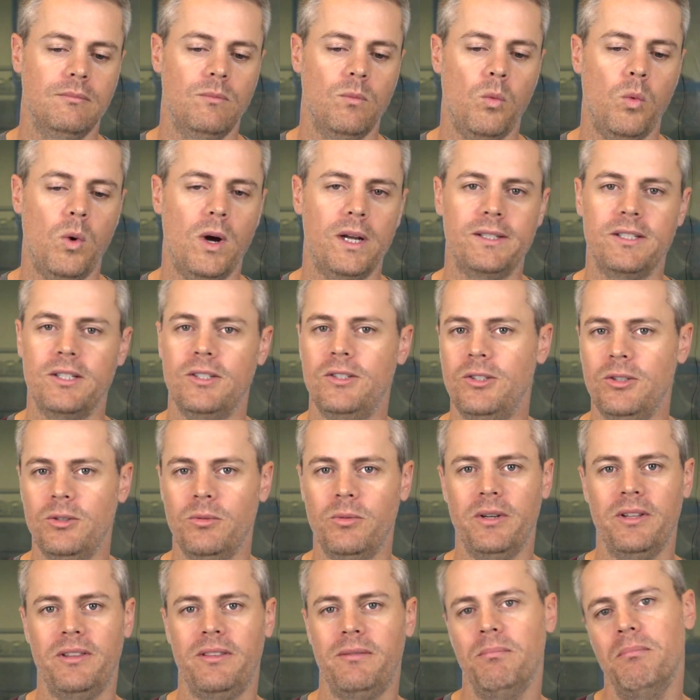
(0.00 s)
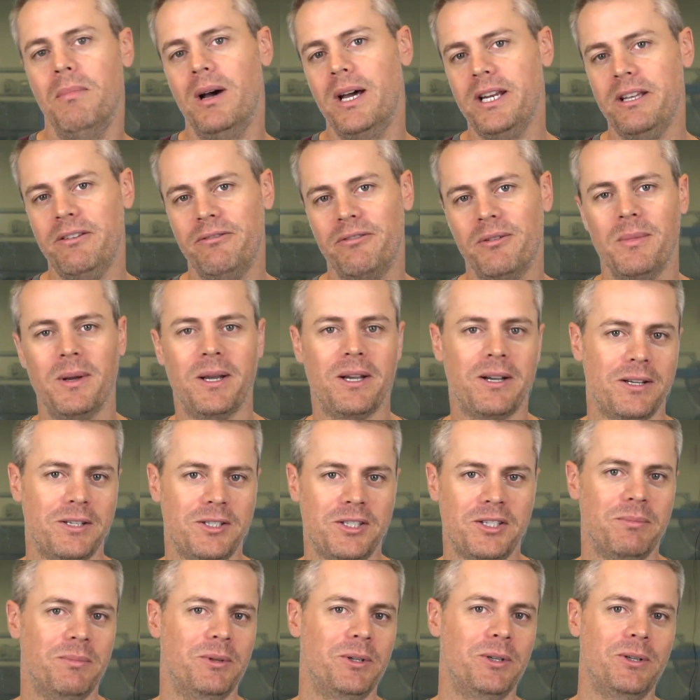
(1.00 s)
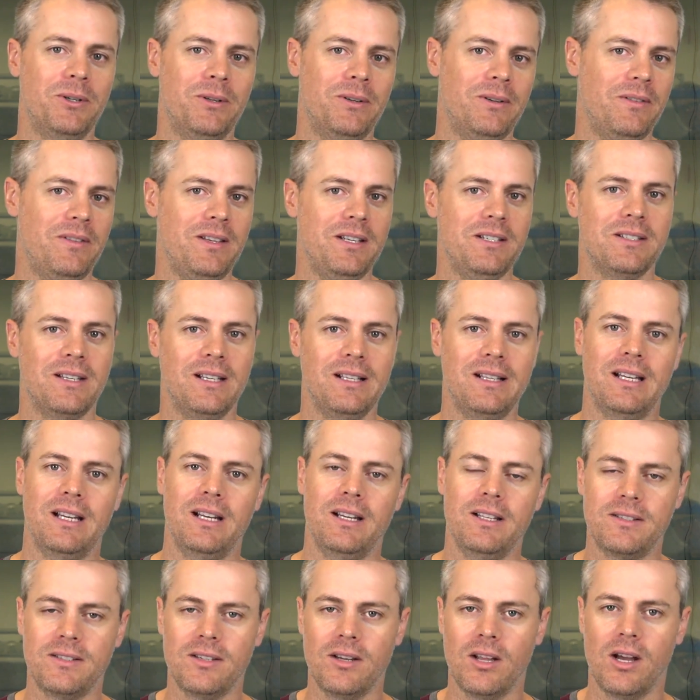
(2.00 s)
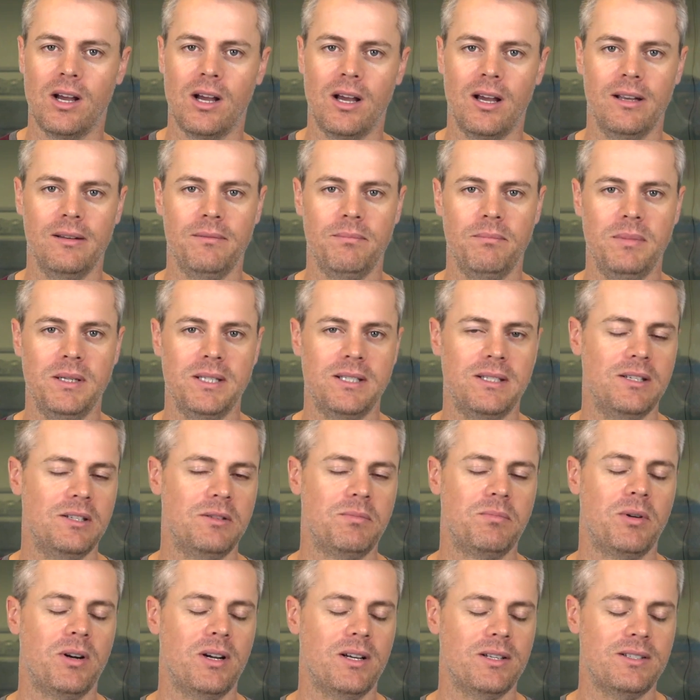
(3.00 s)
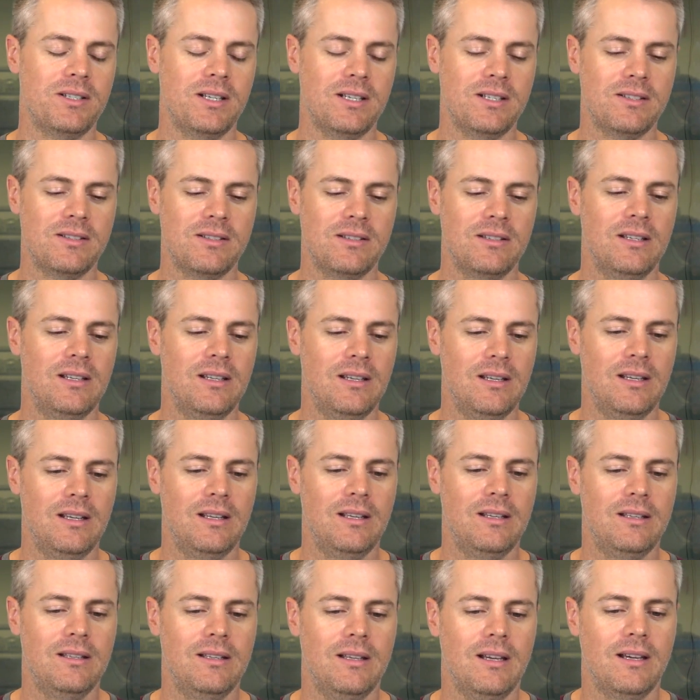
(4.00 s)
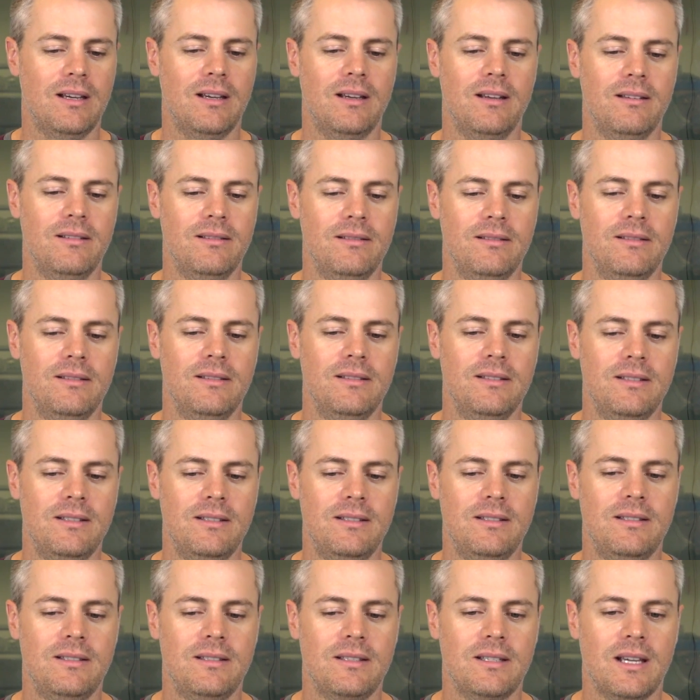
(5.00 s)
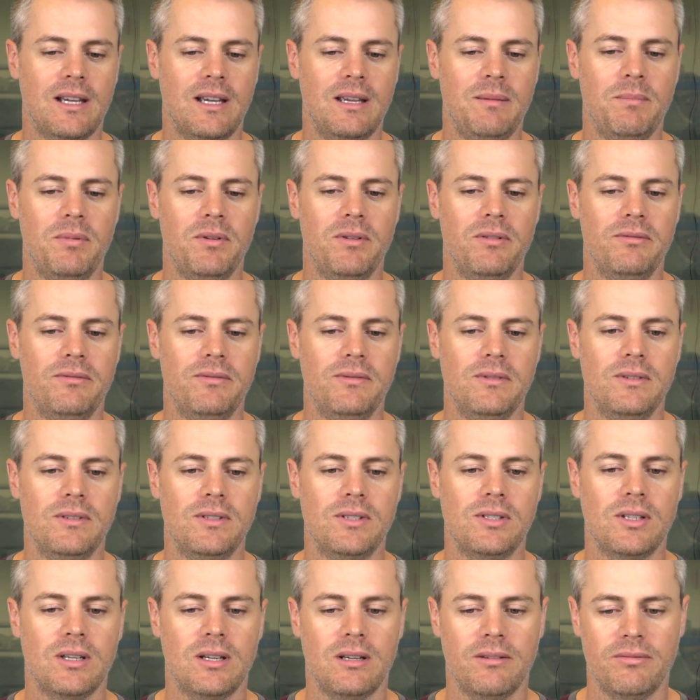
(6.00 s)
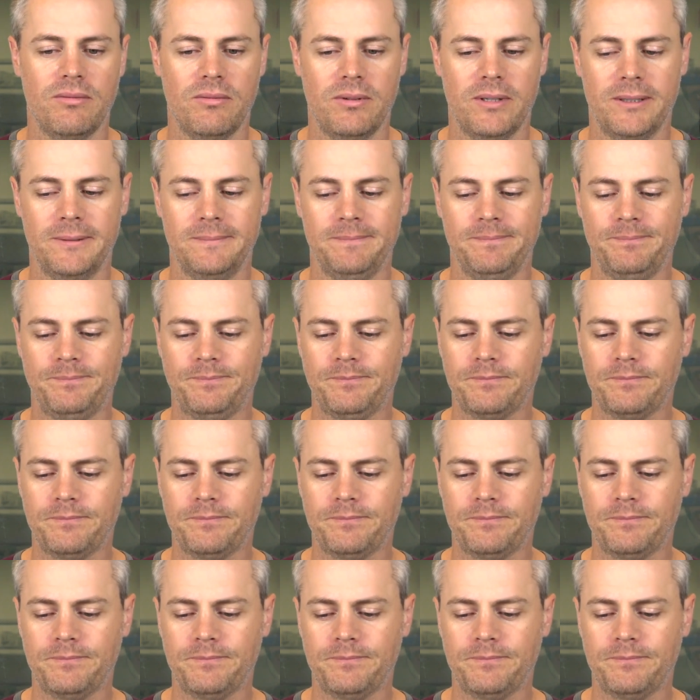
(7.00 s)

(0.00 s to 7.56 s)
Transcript: what to do with money from a customer and things like that. It's not business process type of software.